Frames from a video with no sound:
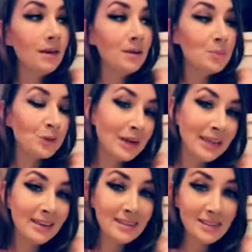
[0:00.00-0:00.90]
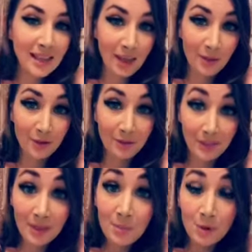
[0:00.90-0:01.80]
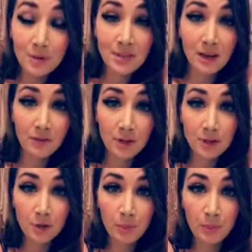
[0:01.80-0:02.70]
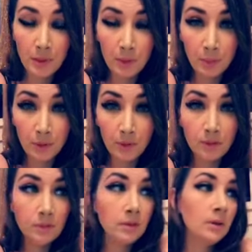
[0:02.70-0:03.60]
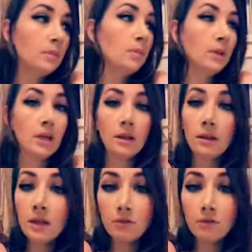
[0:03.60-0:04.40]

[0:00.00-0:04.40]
bringing together the most diverse group of people politically,